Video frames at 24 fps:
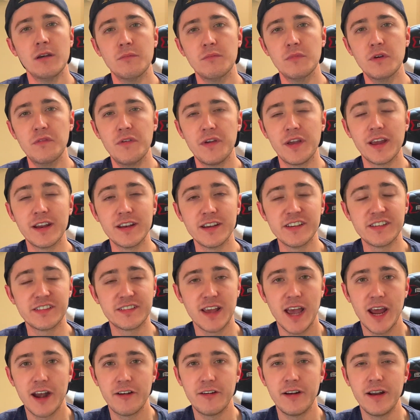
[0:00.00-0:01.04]
Moving into
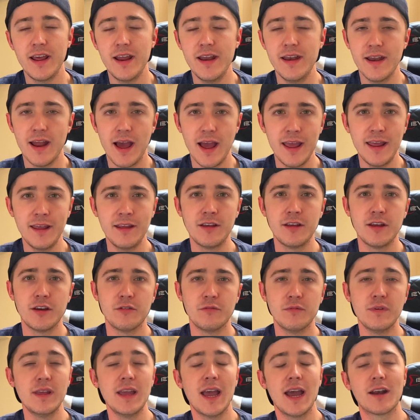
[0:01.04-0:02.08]
Saturday night,
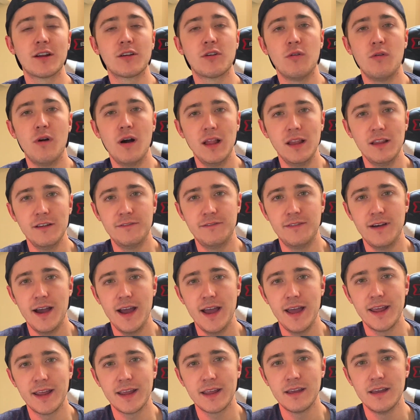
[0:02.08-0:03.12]
we had
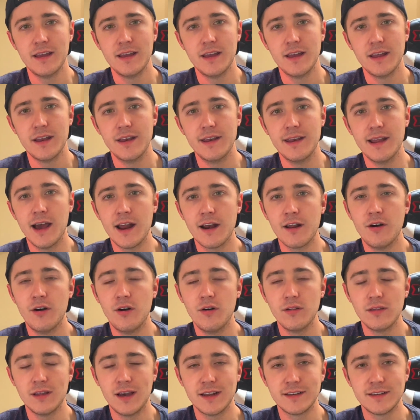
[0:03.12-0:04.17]
qualifying. Not a
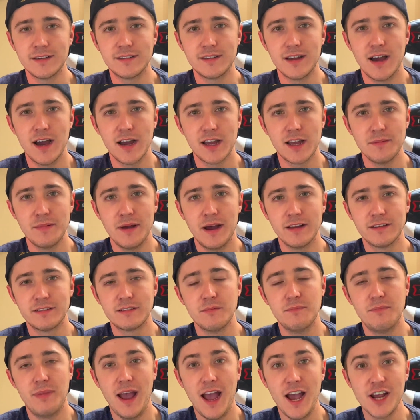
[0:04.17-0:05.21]
whole lot to talk about.
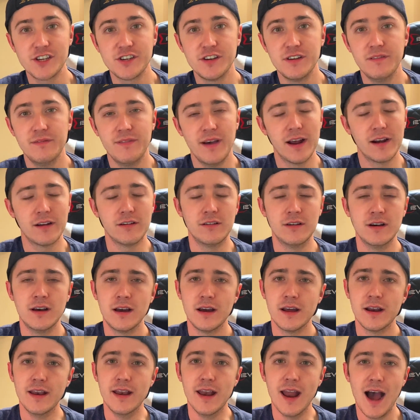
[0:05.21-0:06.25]
Sebastian Vettel
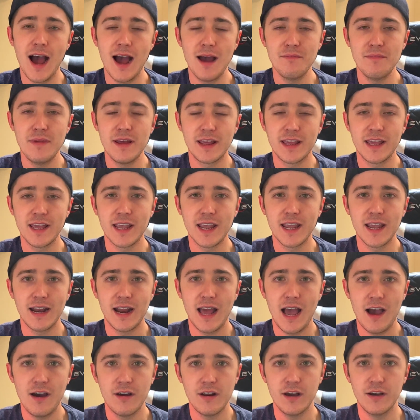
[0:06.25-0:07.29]
not making it
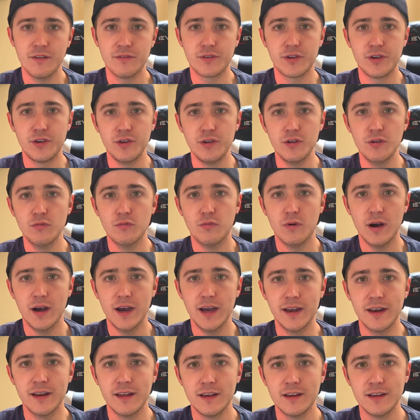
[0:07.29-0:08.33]
out of
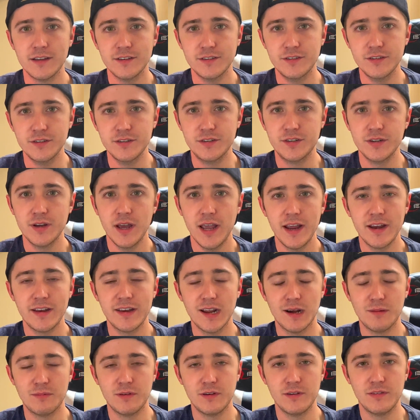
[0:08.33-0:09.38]
Q1 due to a
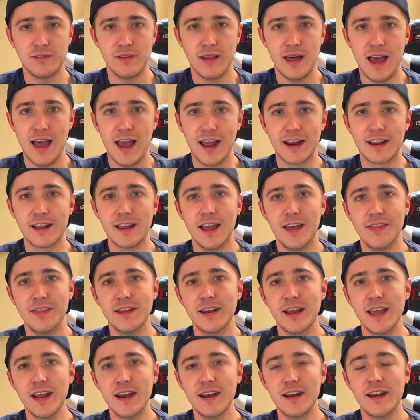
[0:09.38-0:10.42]
double flag, and then
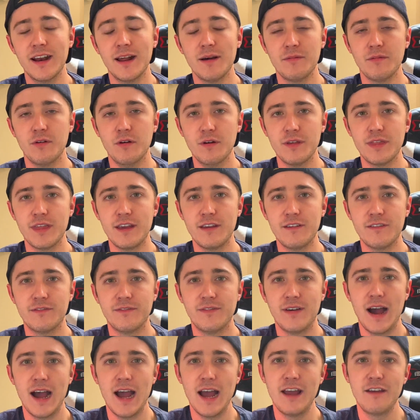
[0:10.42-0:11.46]
ended up with a
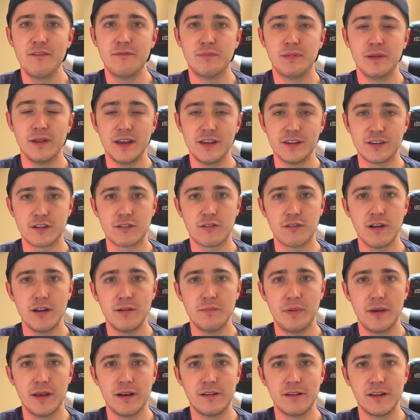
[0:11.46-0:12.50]
5-place grid
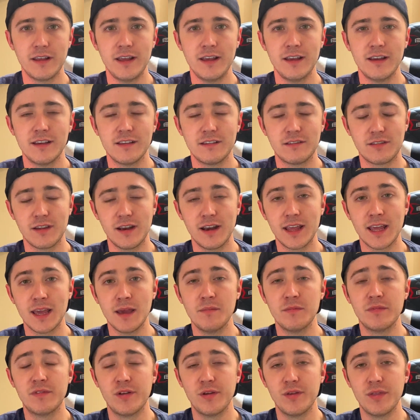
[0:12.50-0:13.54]
penalty, sending
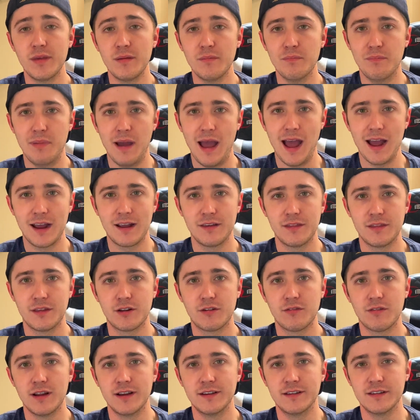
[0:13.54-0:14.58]
him to the back of the
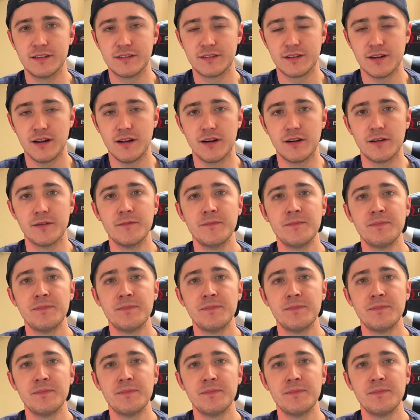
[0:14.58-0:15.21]
grid to start.